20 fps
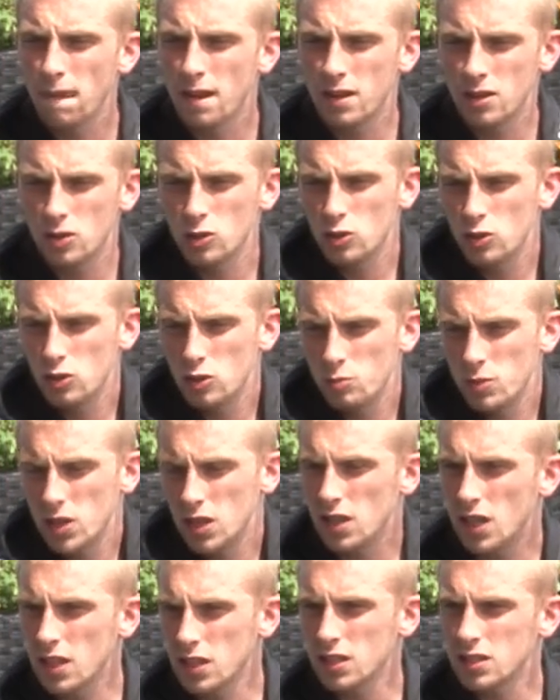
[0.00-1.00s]

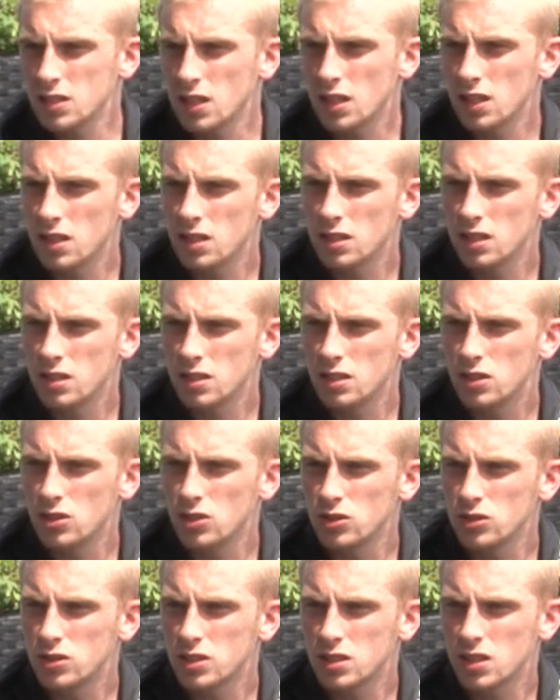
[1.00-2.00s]
Ultimately, like you said, the
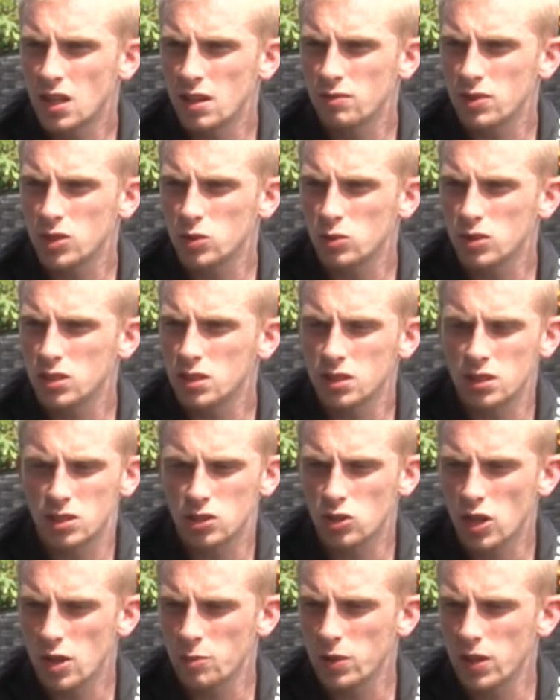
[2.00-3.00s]
goal to sign for Swansea is to
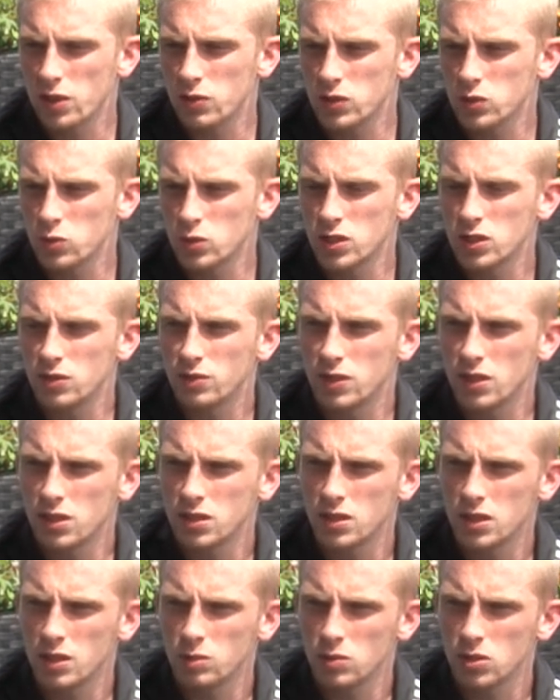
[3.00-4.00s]
try and play for Swansea
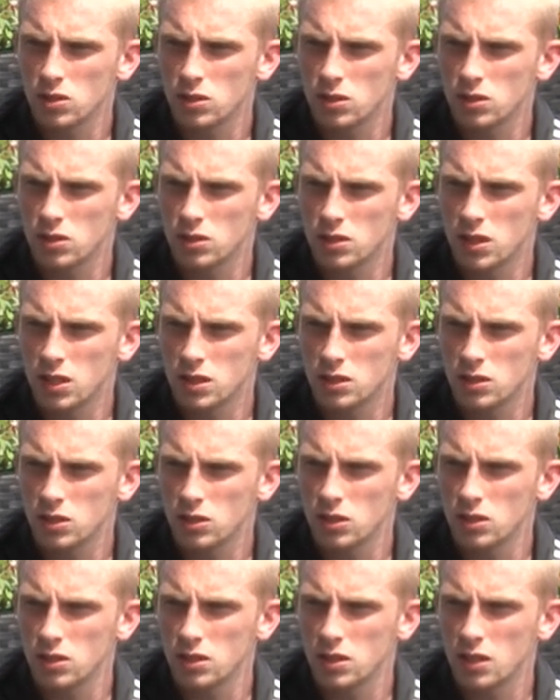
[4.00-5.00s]
first team, so that's the
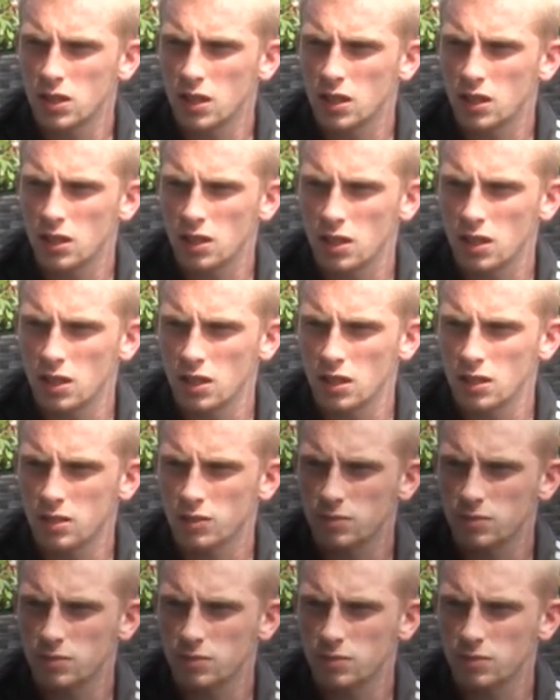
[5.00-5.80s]
goal at the end of the day.